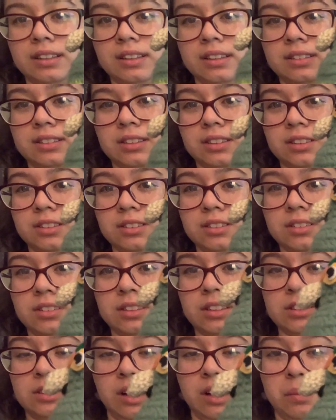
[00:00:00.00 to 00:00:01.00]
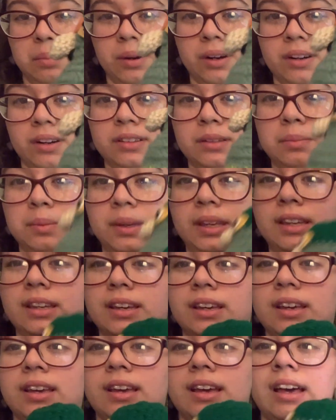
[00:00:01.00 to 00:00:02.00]
is on the top part of the beak.
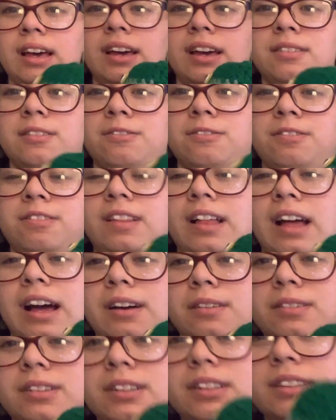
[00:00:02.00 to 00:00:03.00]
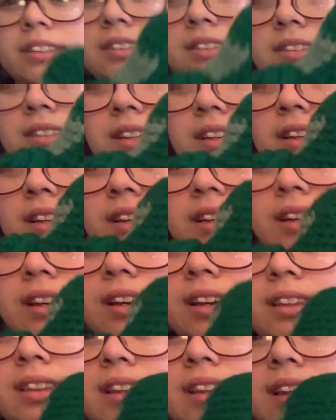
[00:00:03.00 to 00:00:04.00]
I have the flowers,
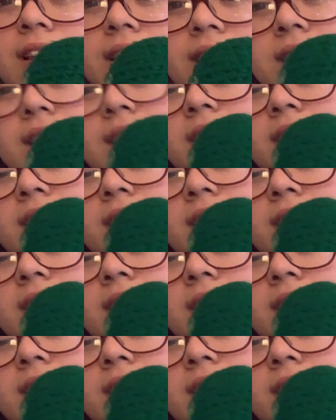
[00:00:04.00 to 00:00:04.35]
and then